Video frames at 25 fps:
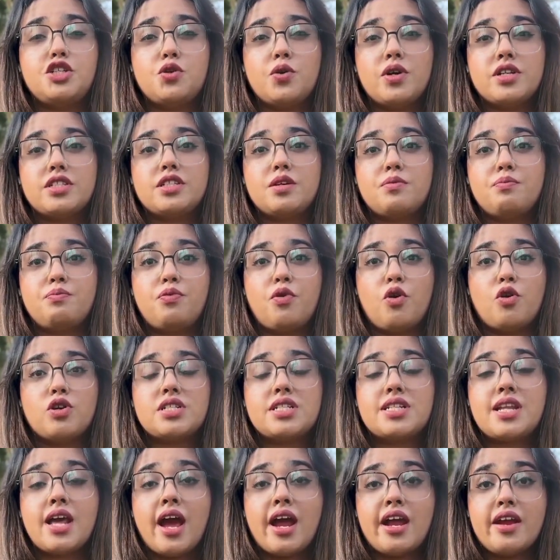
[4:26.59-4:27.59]

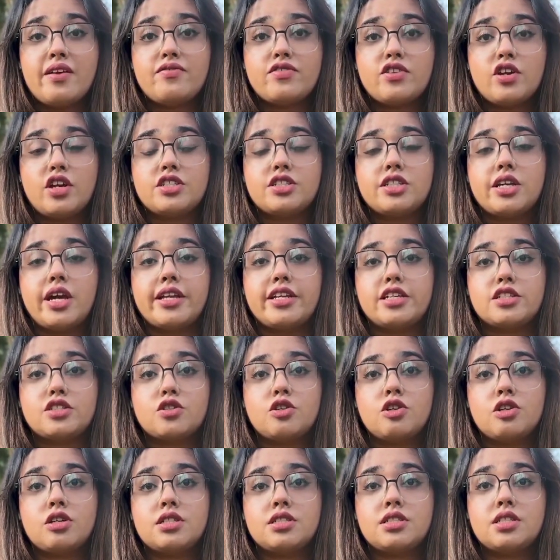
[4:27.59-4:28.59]
U.S.-imposed tariffs on
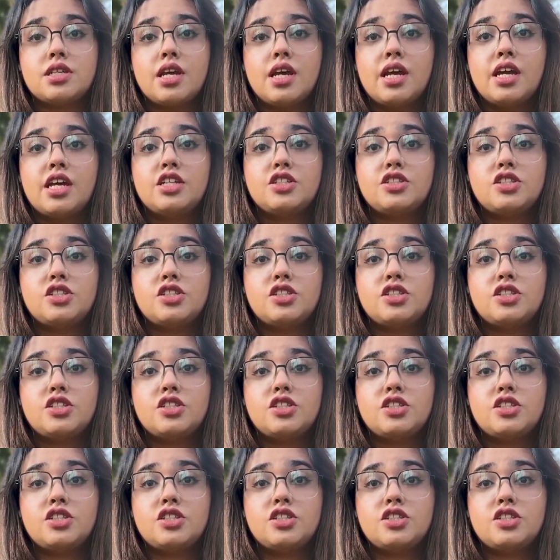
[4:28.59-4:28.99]
Chinese goods,